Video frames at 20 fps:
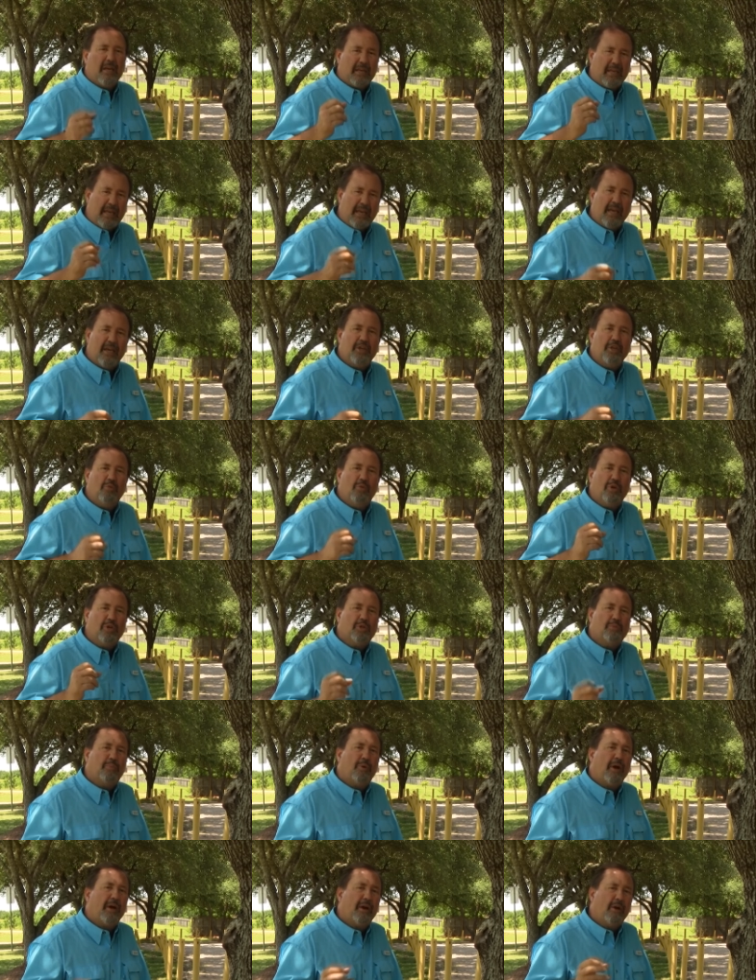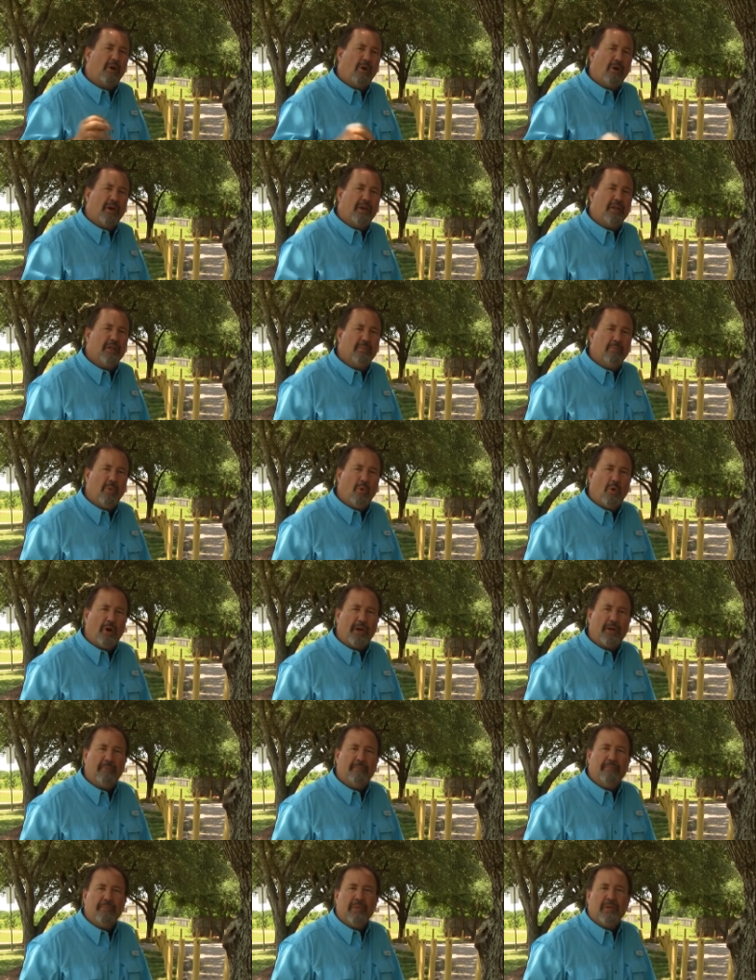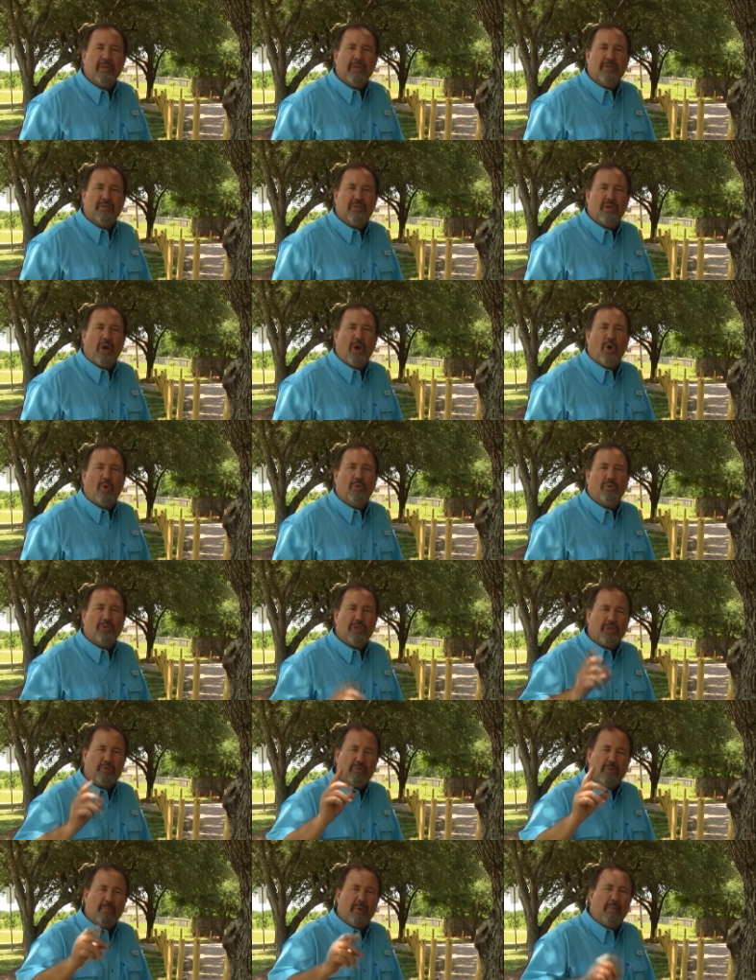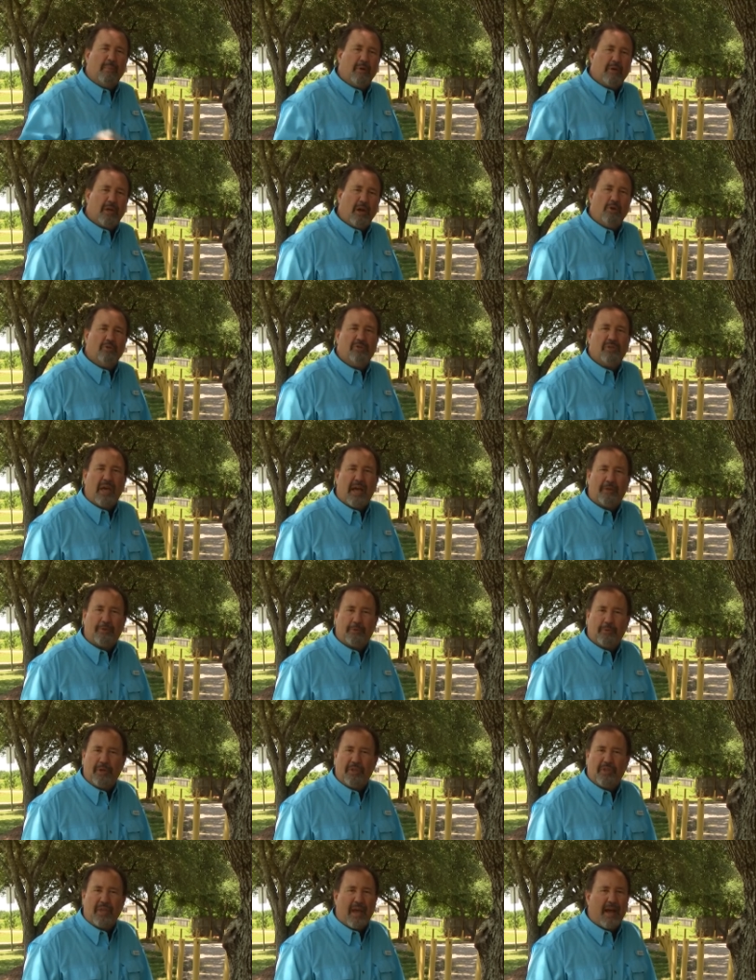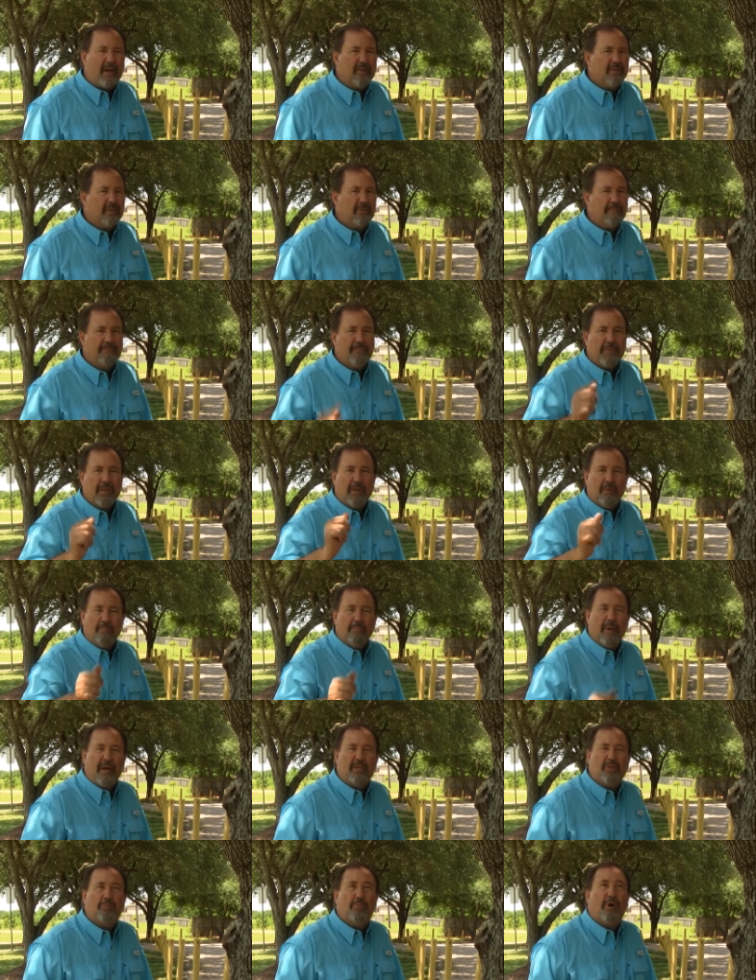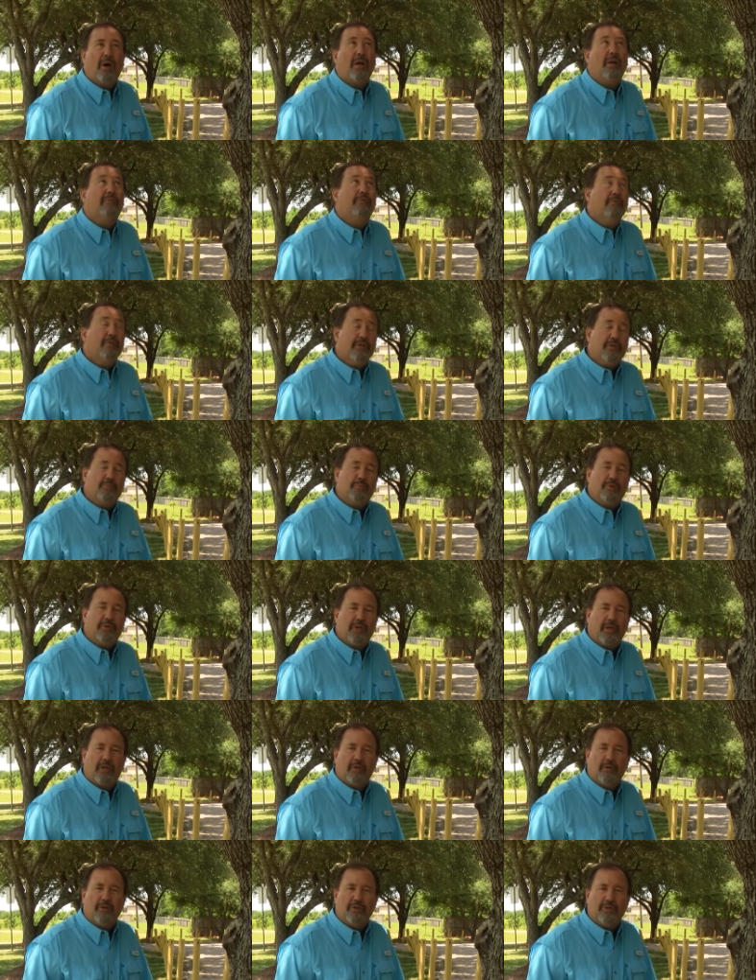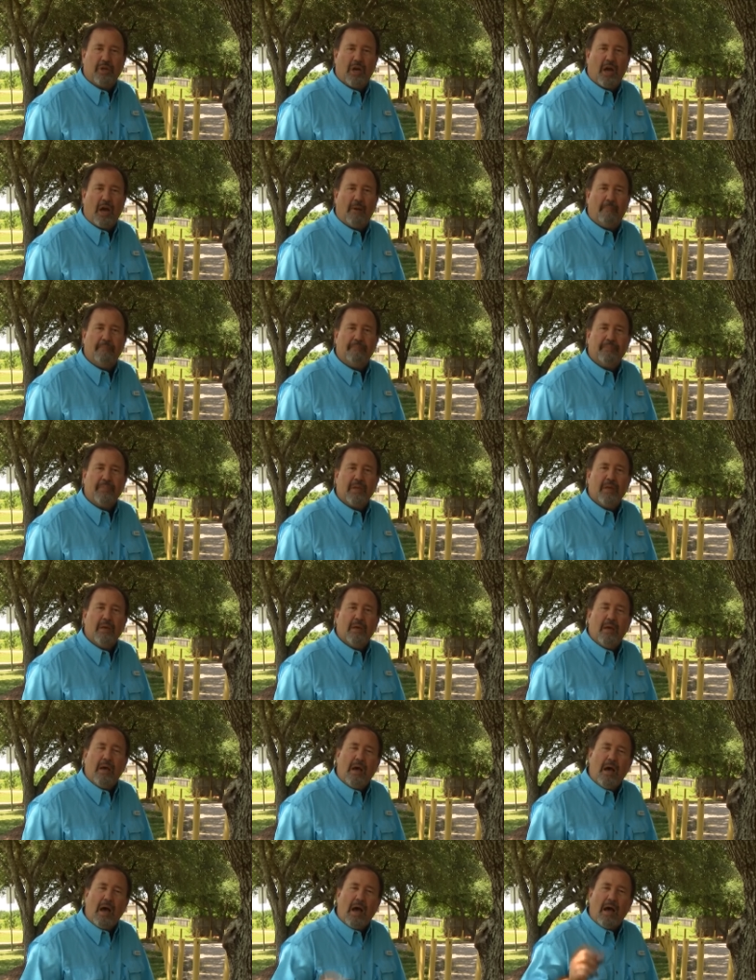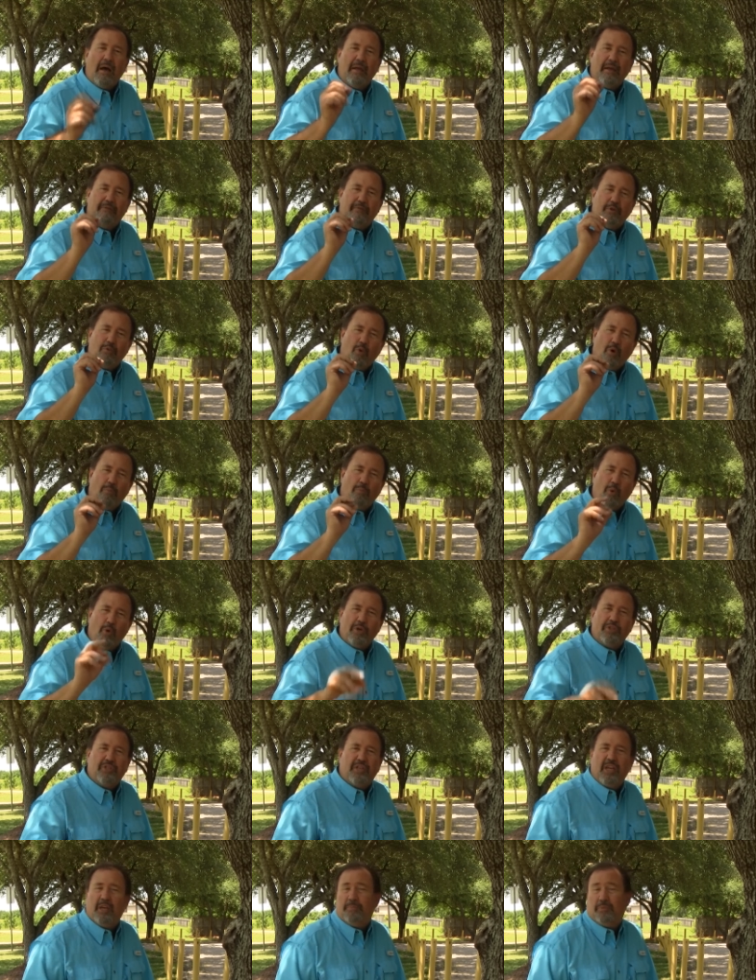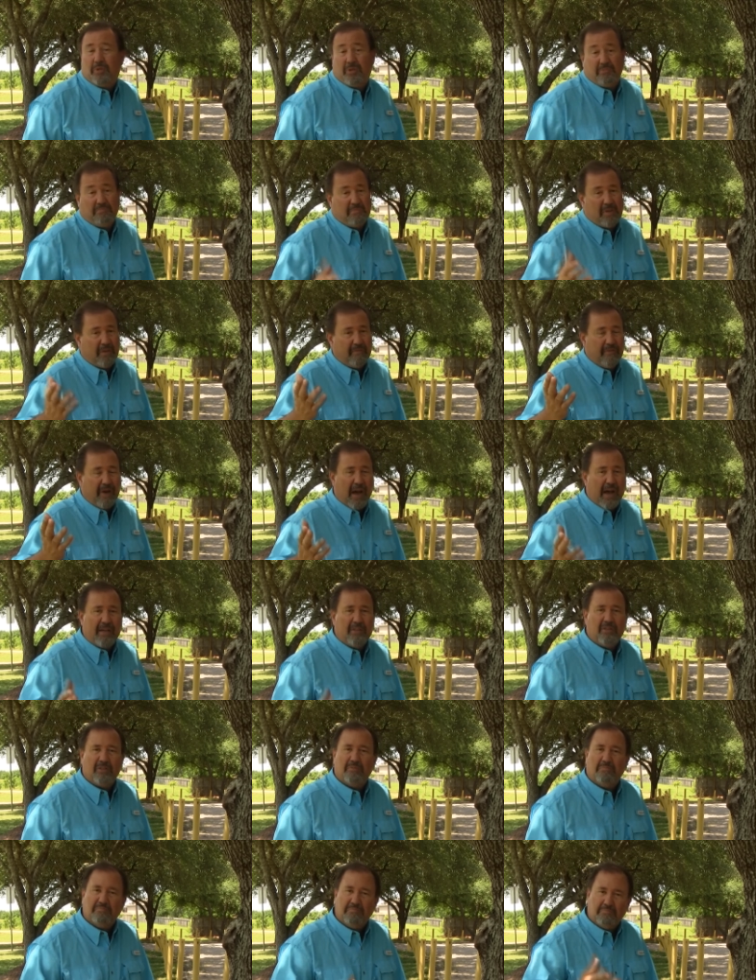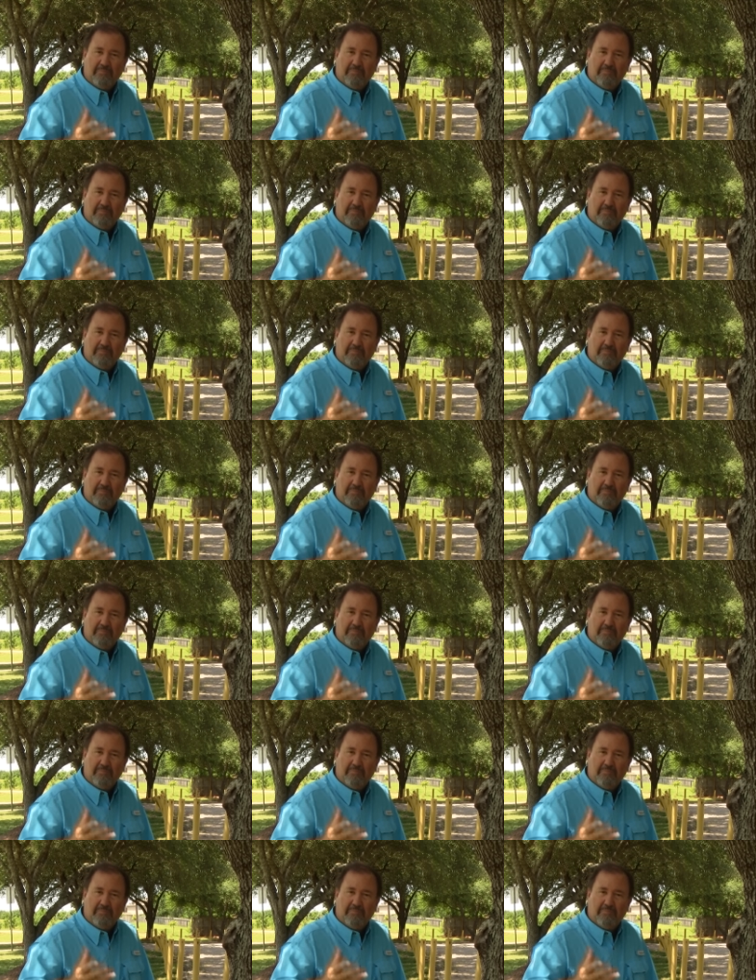Again, you want to spray early in the morning. So just remember, Kocide 3000, best product for this particular job. Uh, if you want more tips, advice,